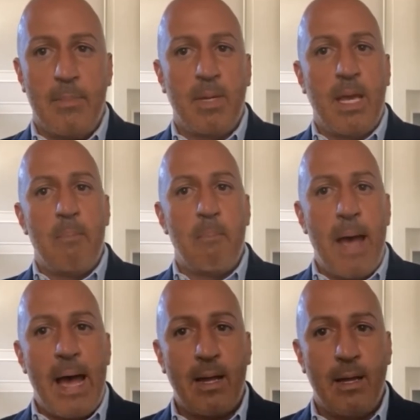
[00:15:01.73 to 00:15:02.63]
came
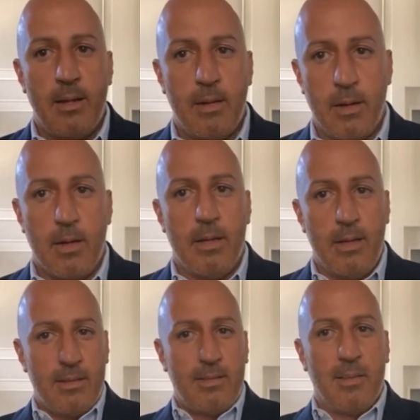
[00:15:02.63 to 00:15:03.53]
back
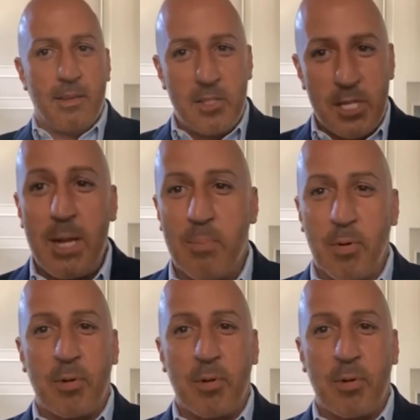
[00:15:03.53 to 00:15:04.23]
to the chamber,